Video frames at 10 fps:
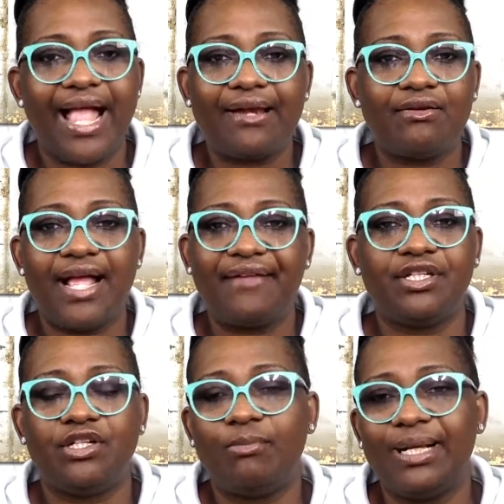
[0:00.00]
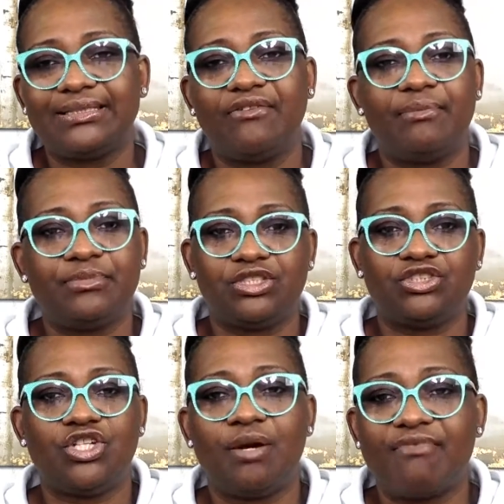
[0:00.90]
I don't have to know myself. I'm
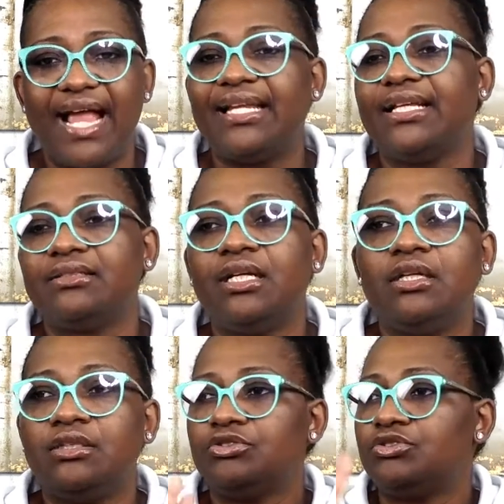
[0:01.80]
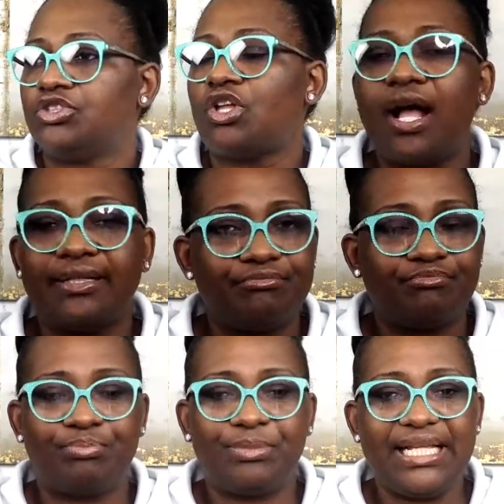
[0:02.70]
just jump right in, start
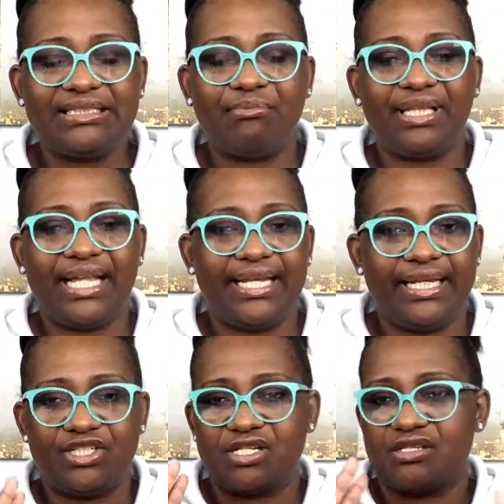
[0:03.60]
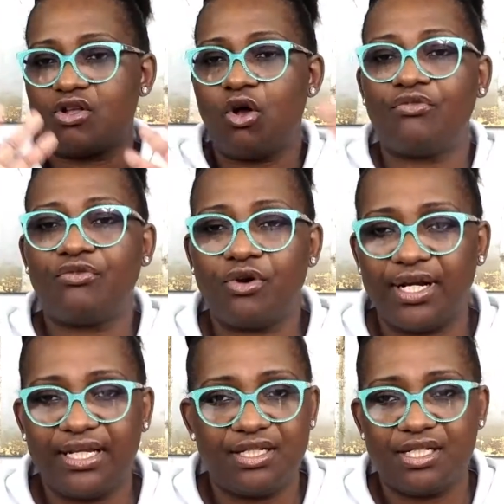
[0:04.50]
lesson planning, and just go for
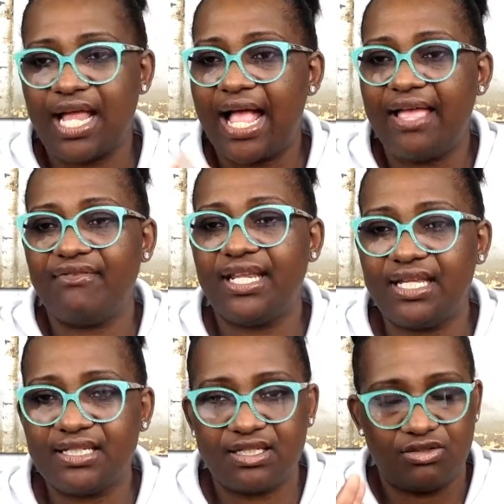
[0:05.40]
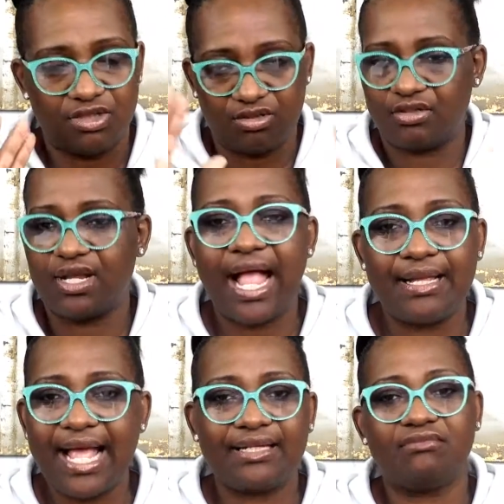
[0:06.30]
it. And just however it is, it's just
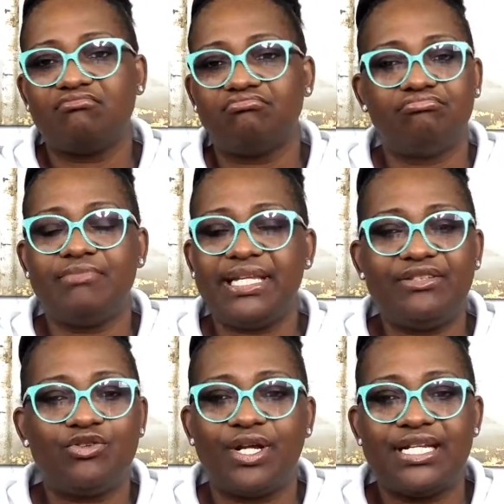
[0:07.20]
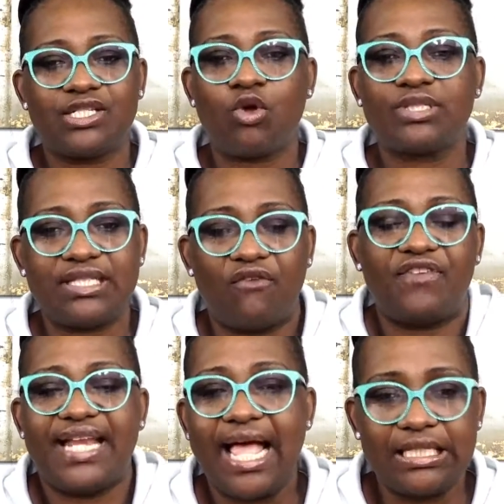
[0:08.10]
me doing this whole
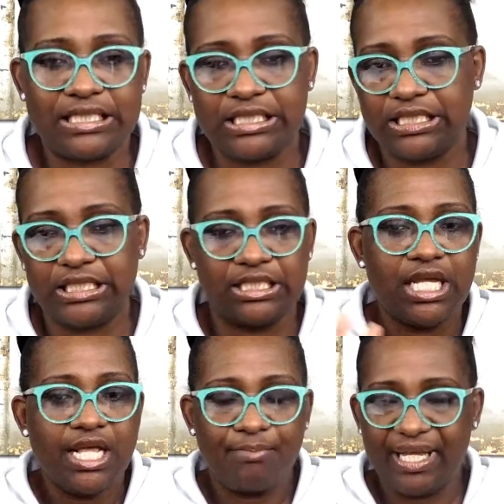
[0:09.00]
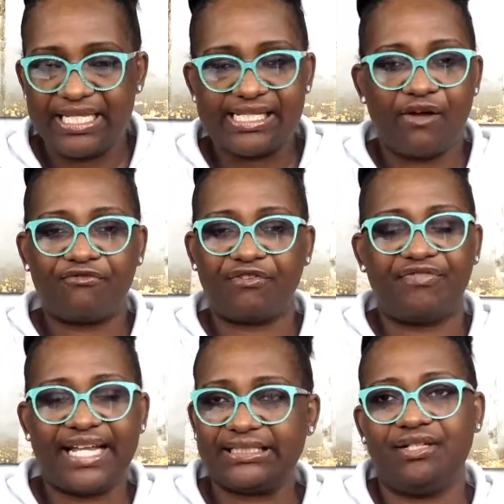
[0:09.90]
self-analysis and being
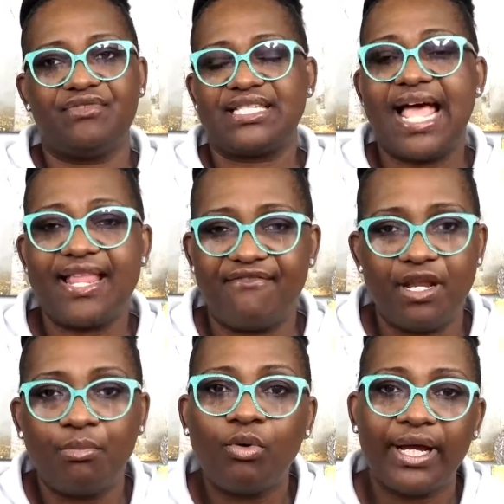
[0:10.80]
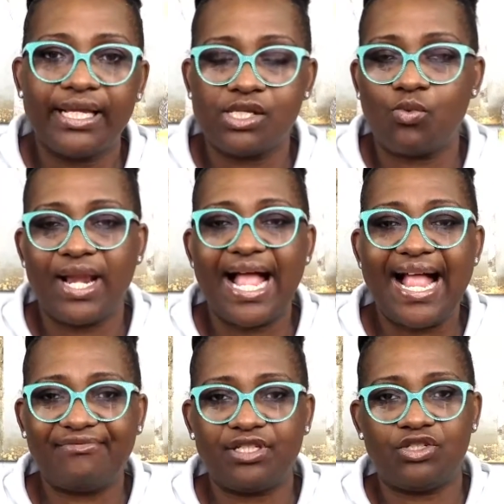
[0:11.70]
self-reflective is not even important to what I
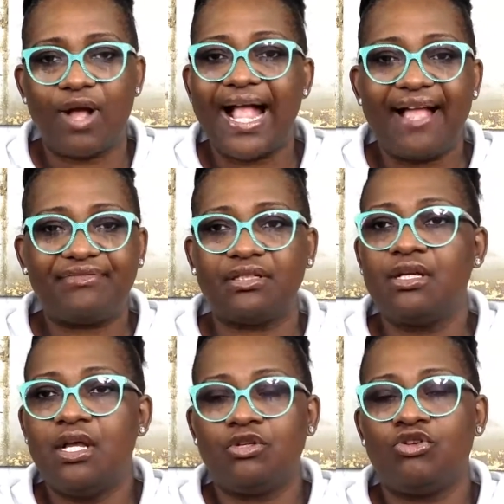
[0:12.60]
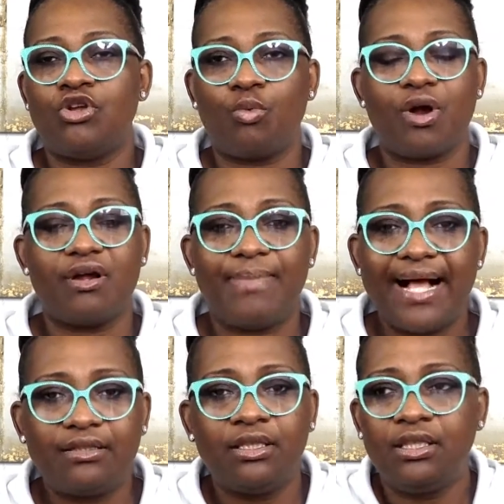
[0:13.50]
have to do. I have to, worry
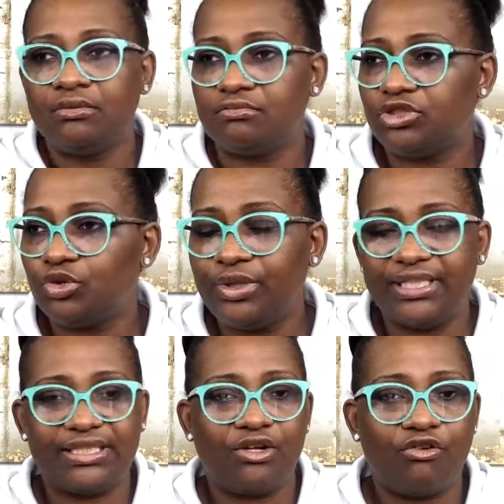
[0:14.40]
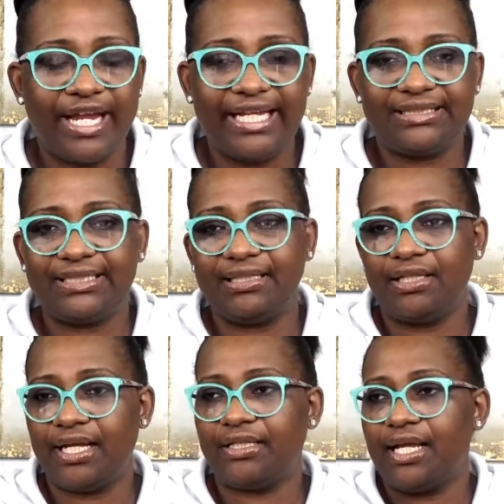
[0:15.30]
about students and grades
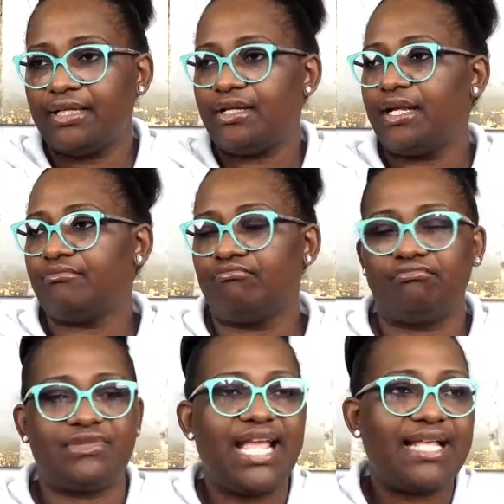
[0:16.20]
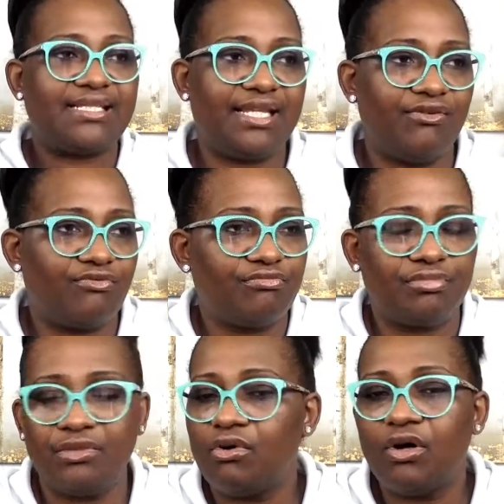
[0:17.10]
and tests and
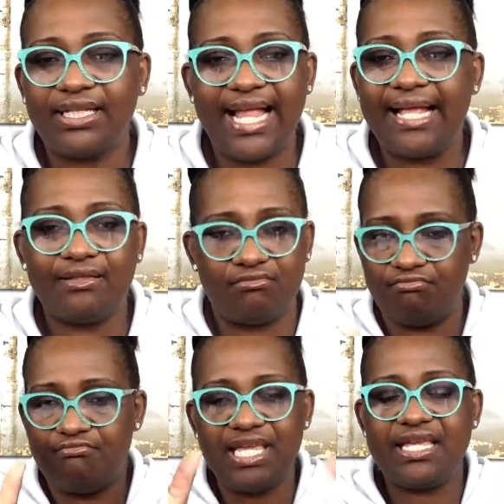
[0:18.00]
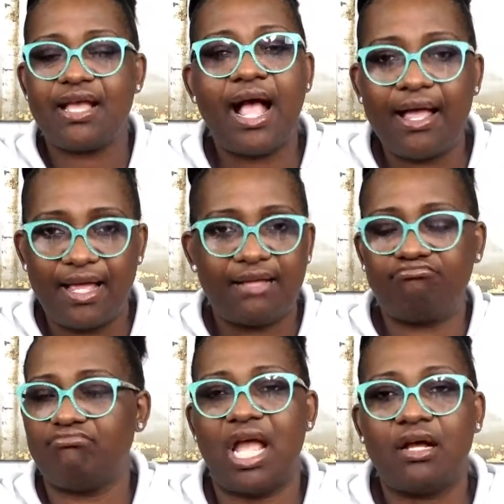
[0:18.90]
all of that. Me,
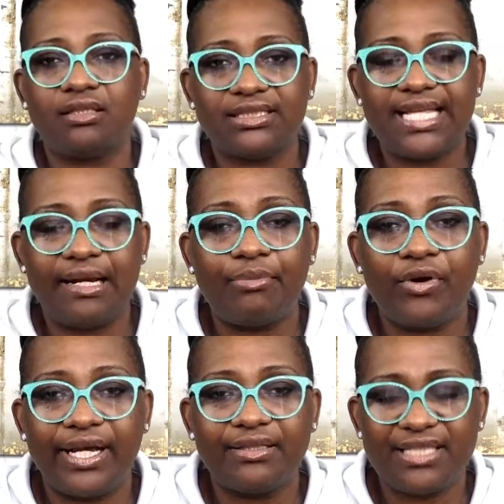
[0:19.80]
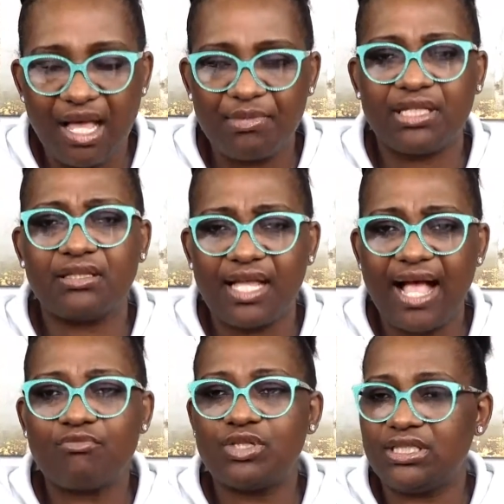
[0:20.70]
nah, it's not important. Tell me.
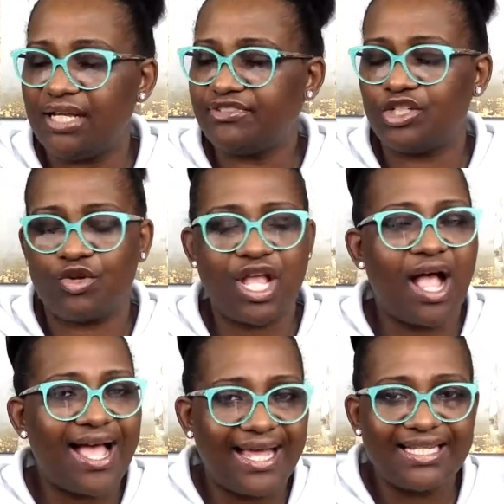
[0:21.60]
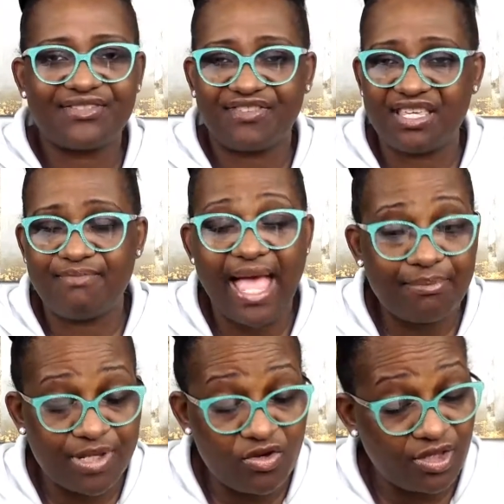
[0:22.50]
I would love to know your honest
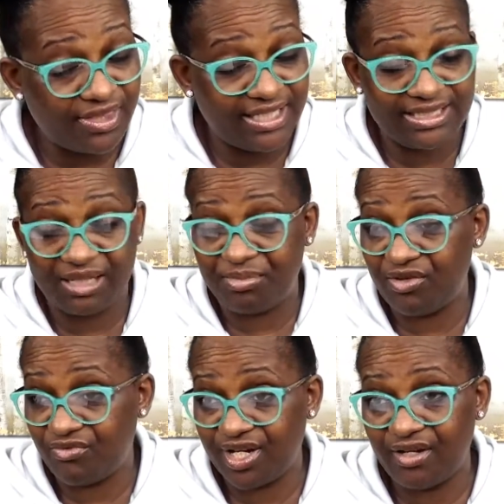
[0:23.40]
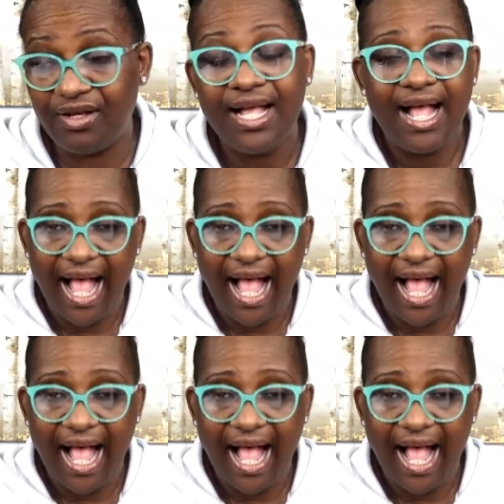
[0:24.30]
feedback. Be authentic, be real.